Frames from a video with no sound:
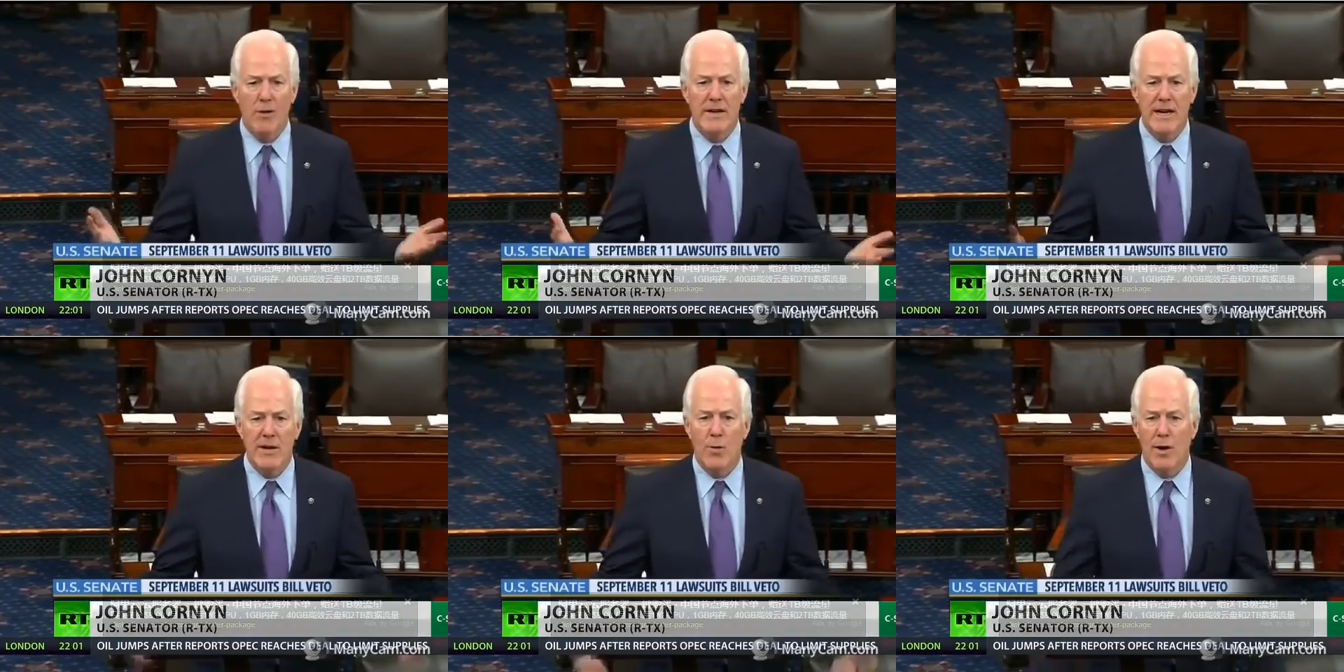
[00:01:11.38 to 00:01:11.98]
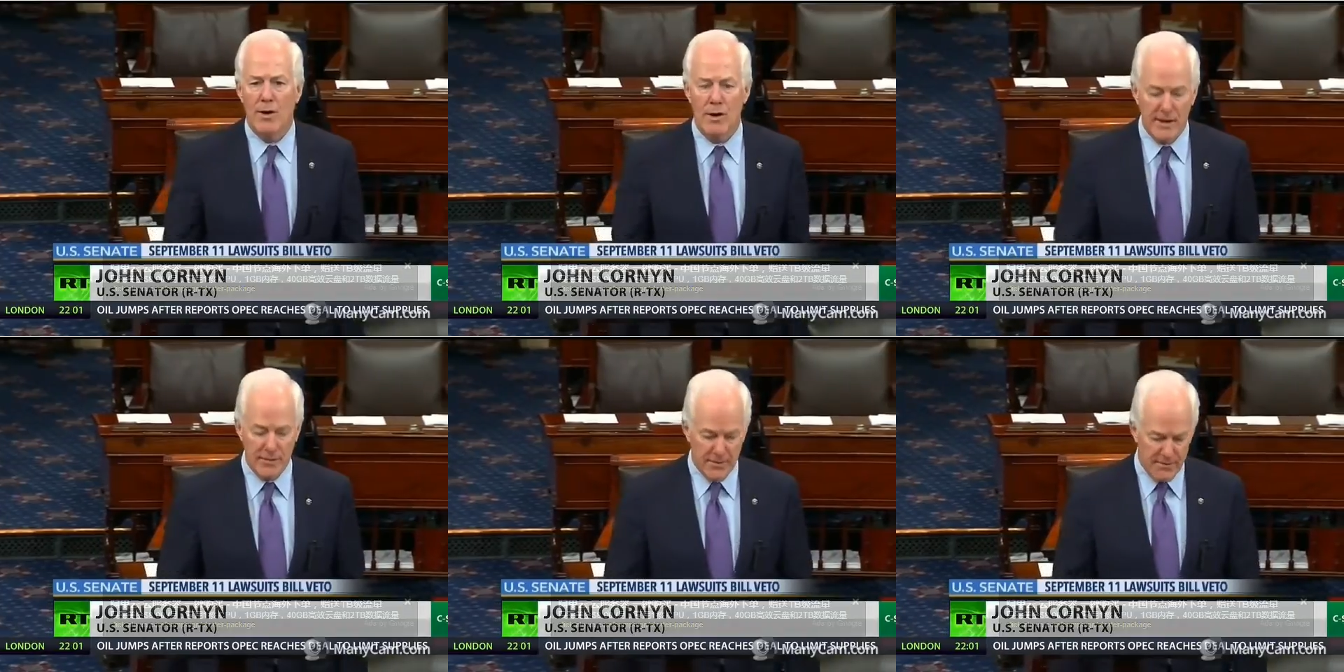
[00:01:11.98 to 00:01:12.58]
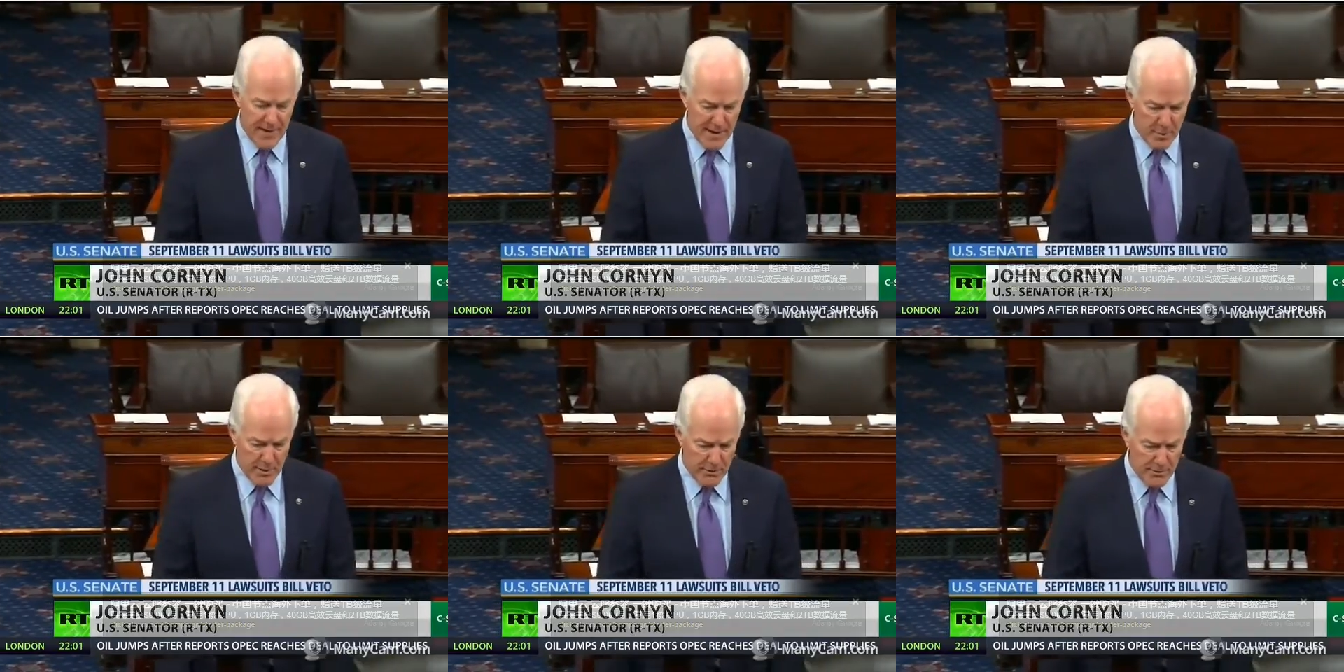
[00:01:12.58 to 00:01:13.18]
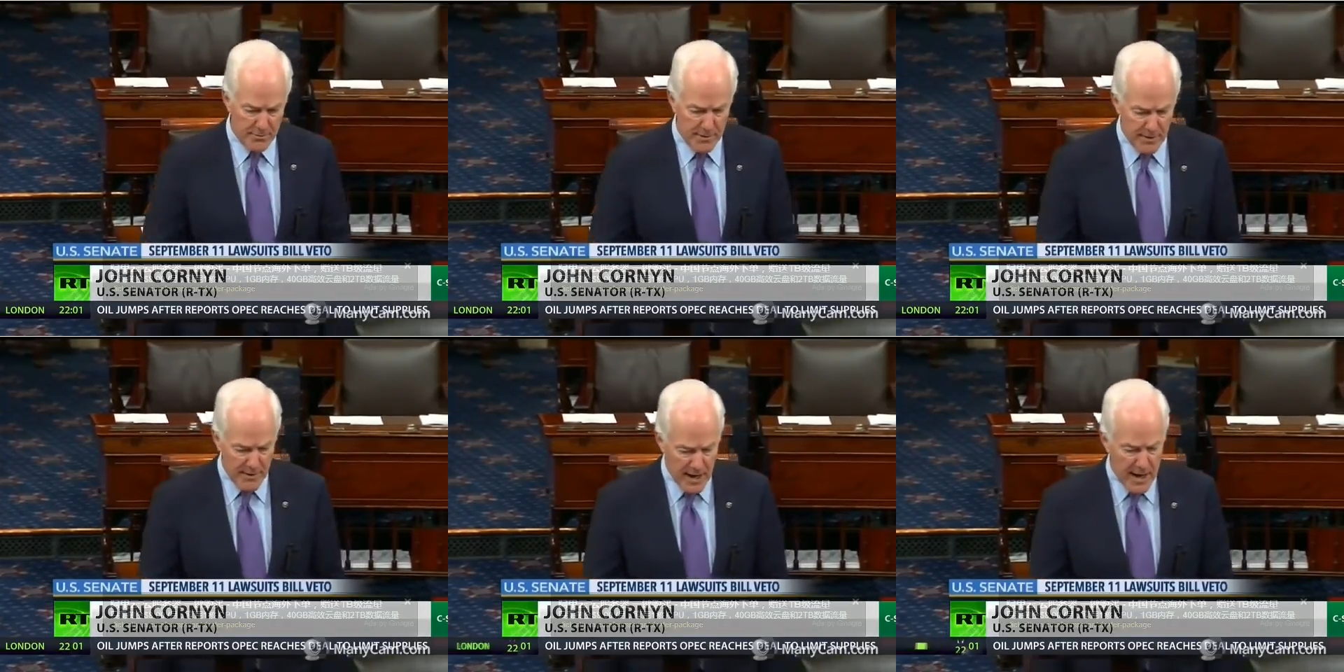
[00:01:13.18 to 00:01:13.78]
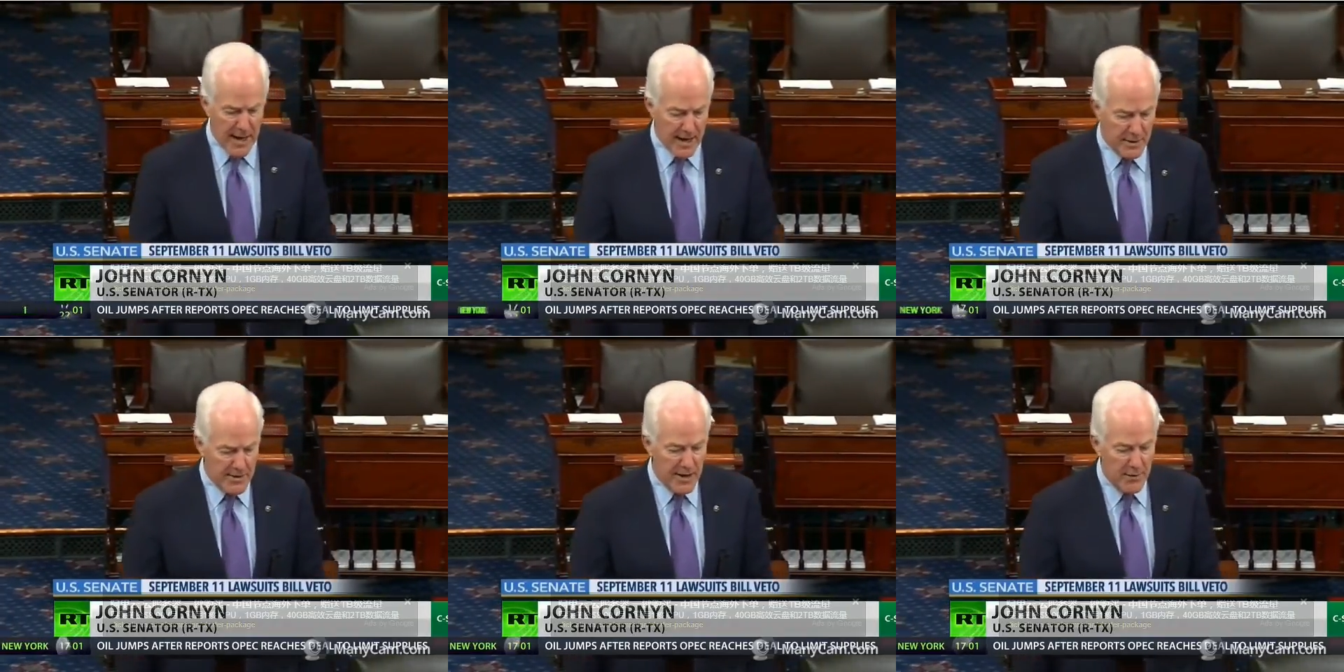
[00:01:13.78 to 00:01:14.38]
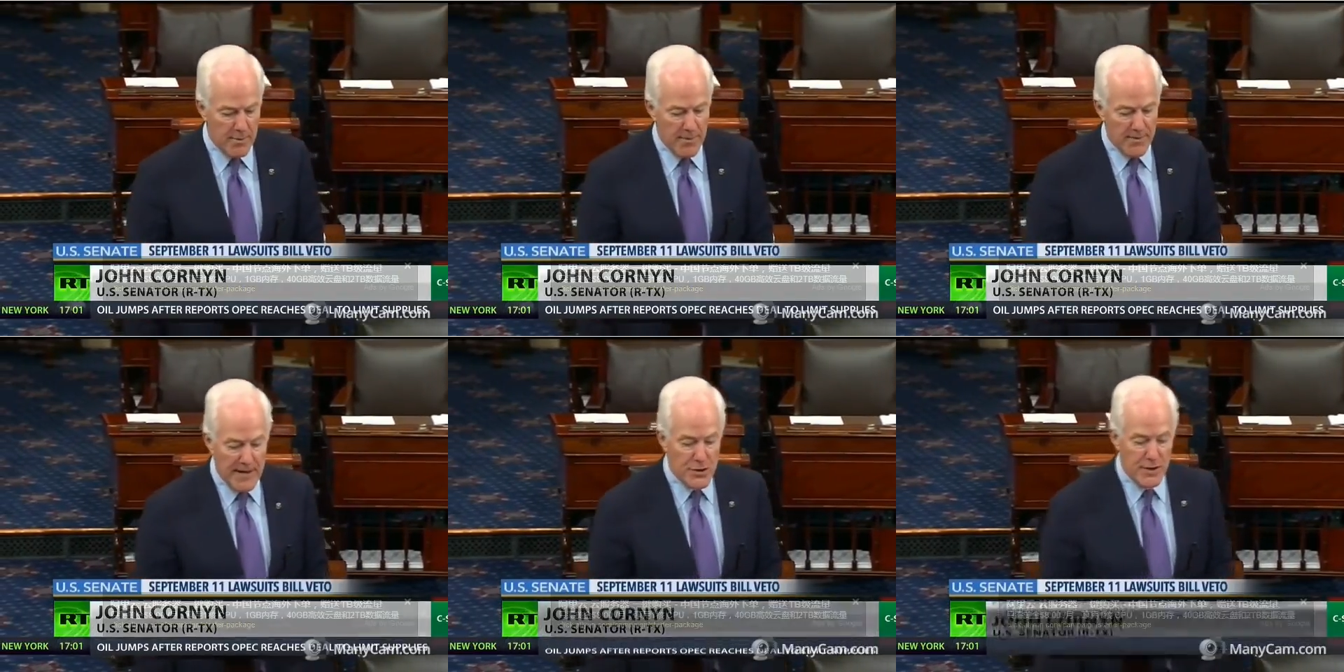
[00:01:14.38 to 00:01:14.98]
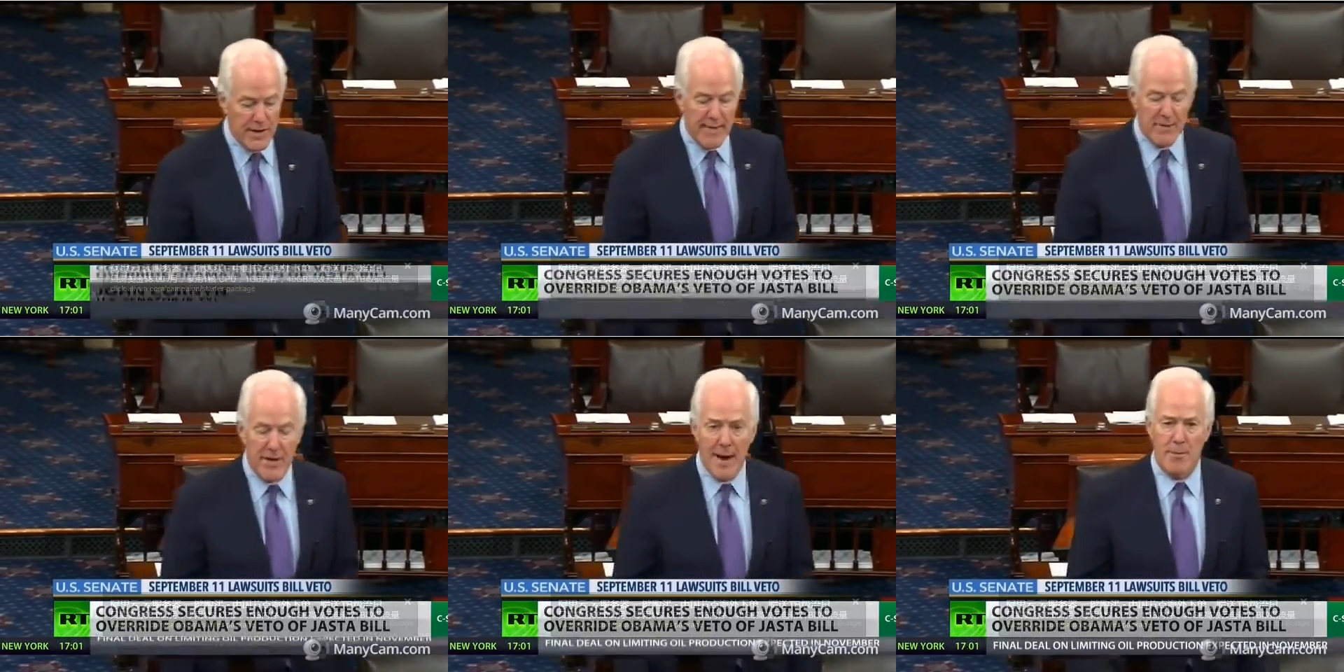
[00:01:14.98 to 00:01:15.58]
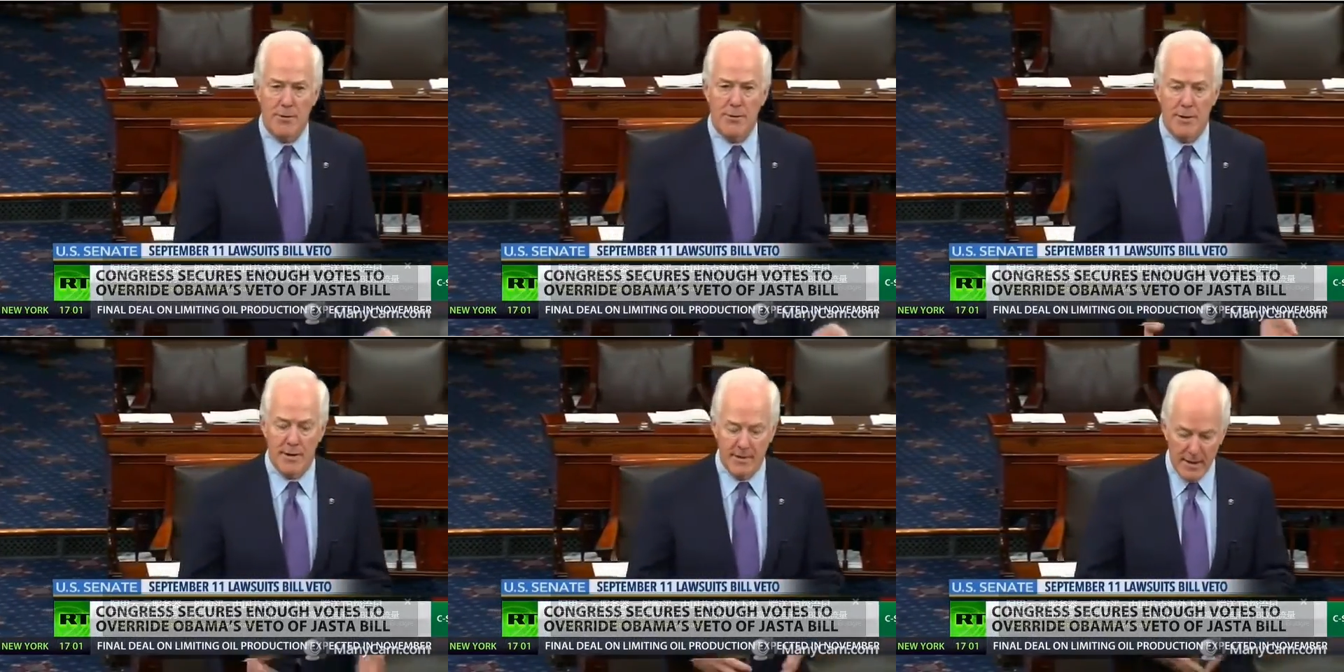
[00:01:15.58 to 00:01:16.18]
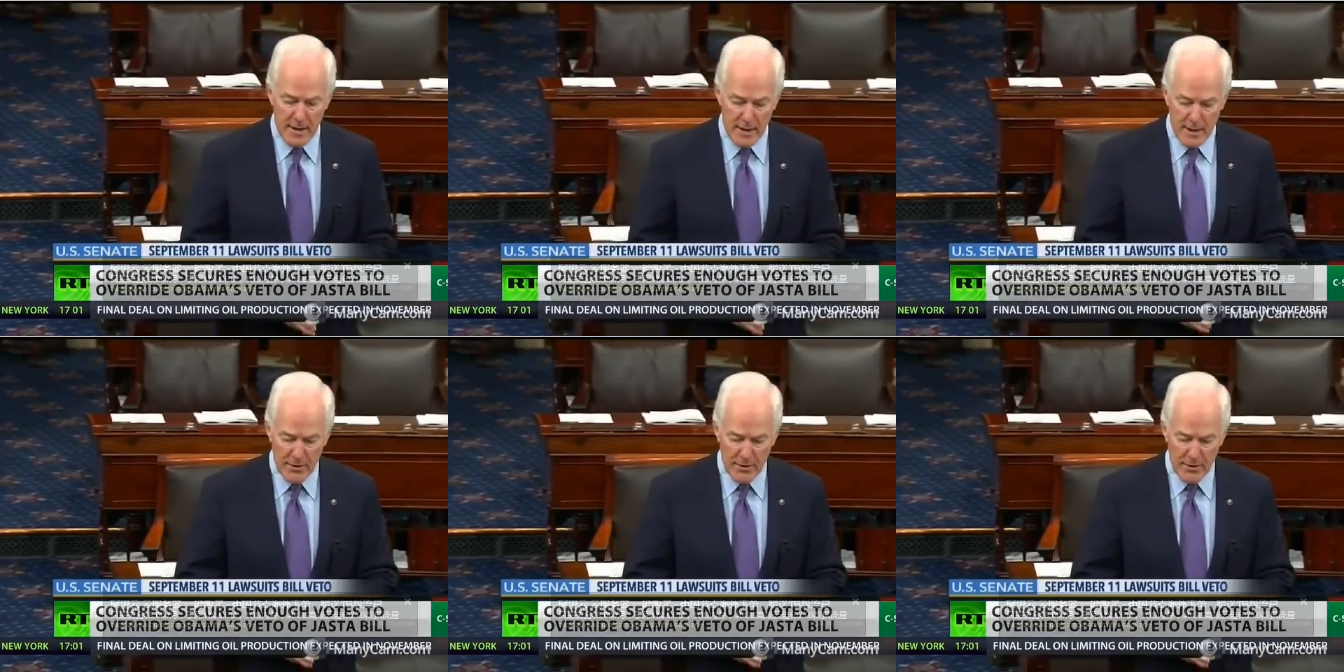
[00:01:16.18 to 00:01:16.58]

How can anyone look at the families in the eye and tell them that they shouldn't have the opportunity